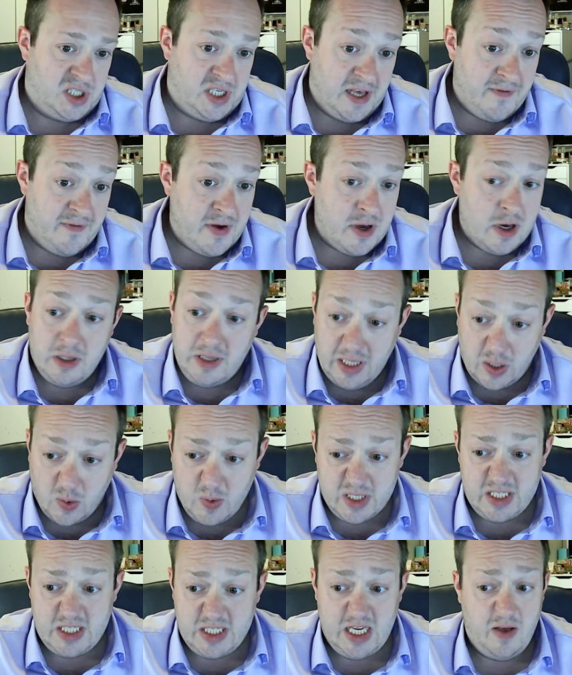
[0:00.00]
Stevia,
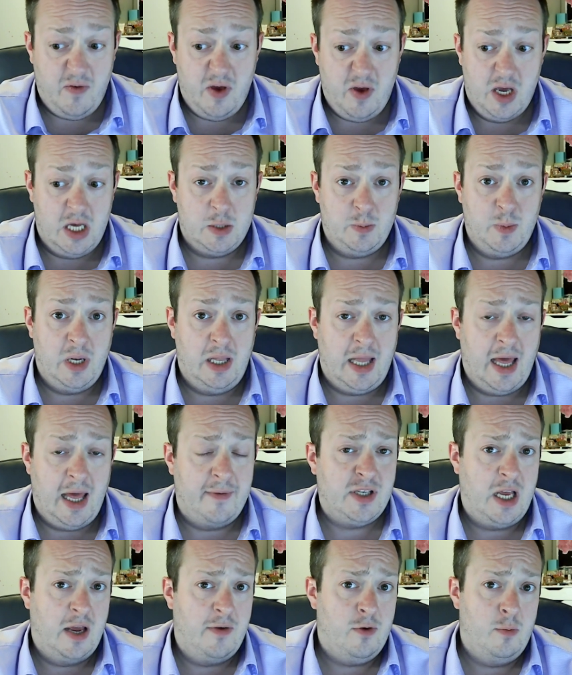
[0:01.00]
liquid stevia, has been a
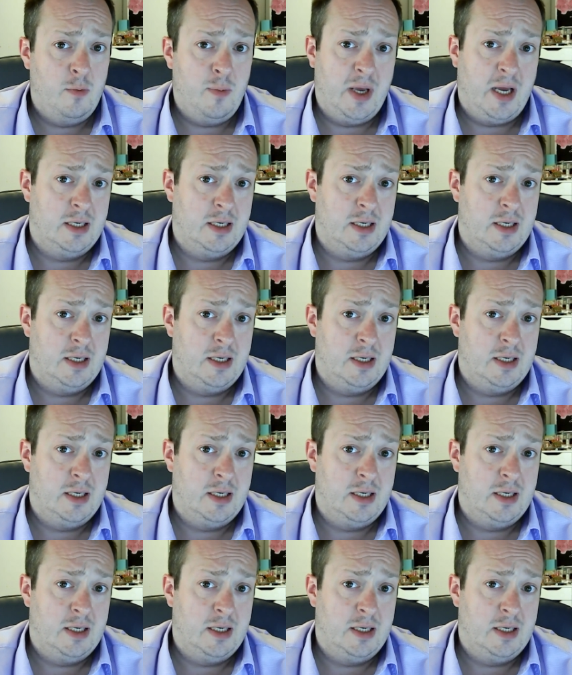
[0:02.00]
lifesaver